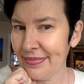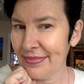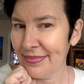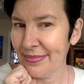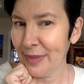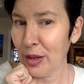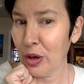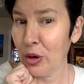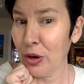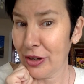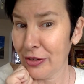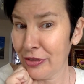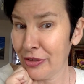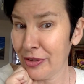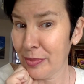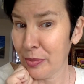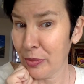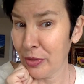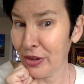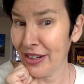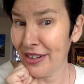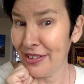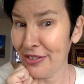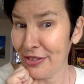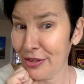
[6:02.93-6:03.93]
There are some
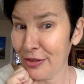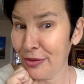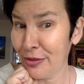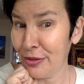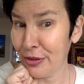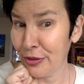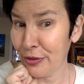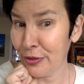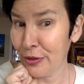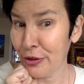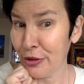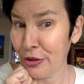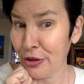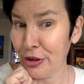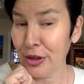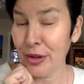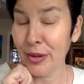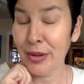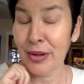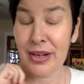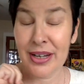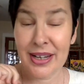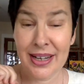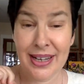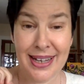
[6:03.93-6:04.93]
gray zones for sure.
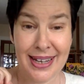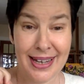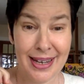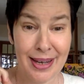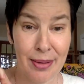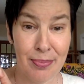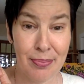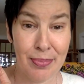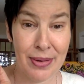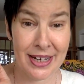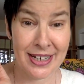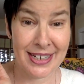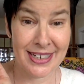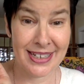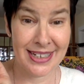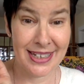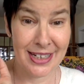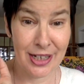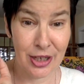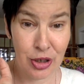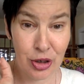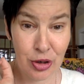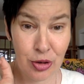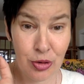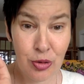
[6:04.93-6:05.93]
But,
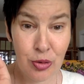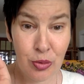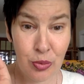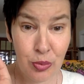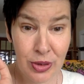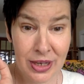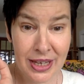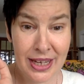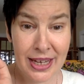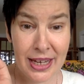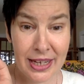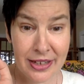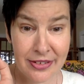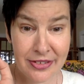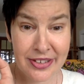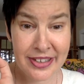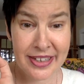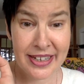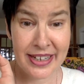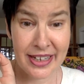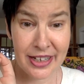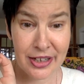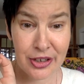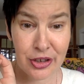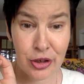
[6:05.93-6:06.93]
we
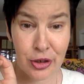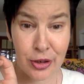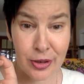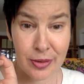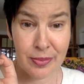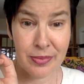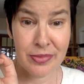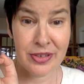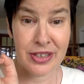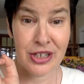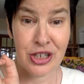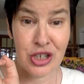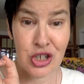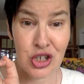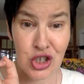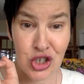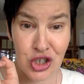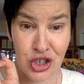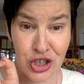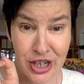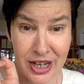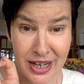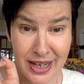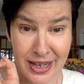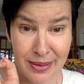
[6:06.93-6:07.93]
see terms in
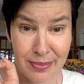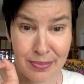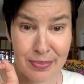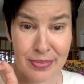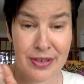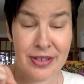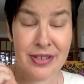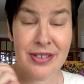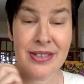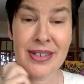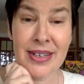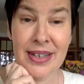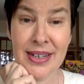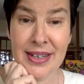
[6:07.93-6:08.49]
shapes.